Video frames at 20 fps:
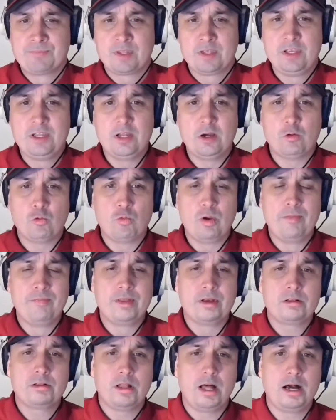run
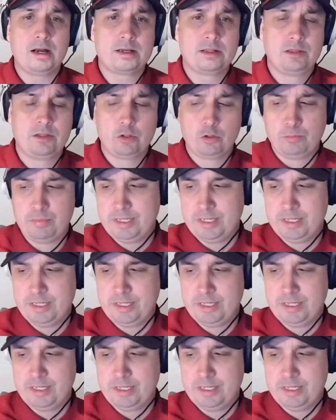the clock a little